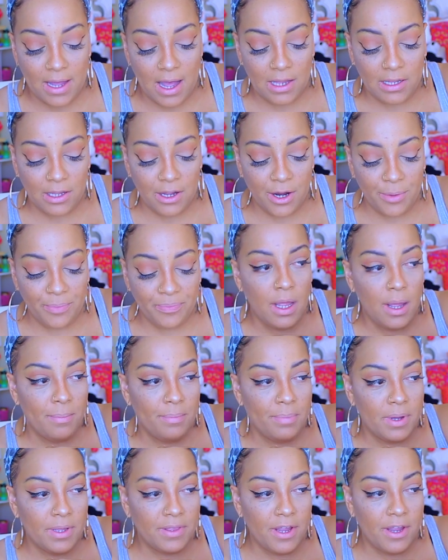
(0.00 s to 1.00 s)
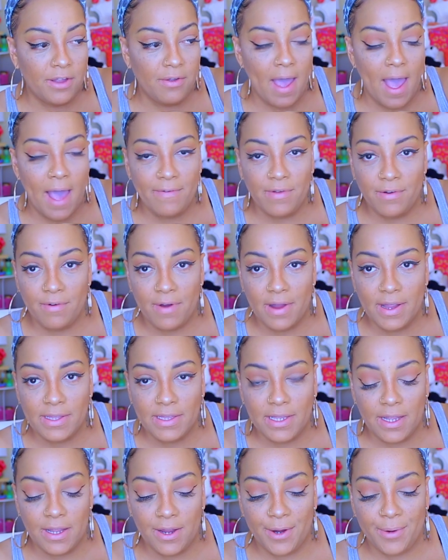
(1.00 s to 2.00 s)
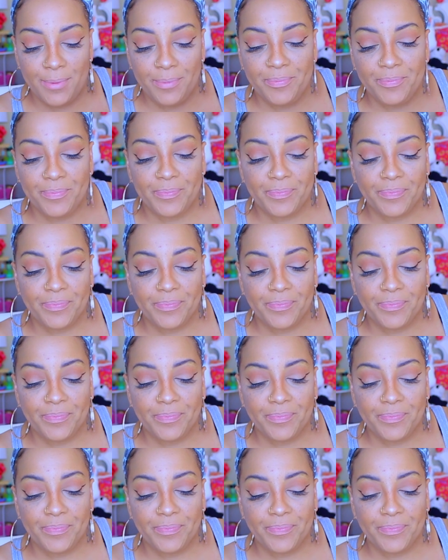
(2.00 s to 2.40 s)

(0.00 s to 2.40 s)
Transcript: color. But there you have it right there.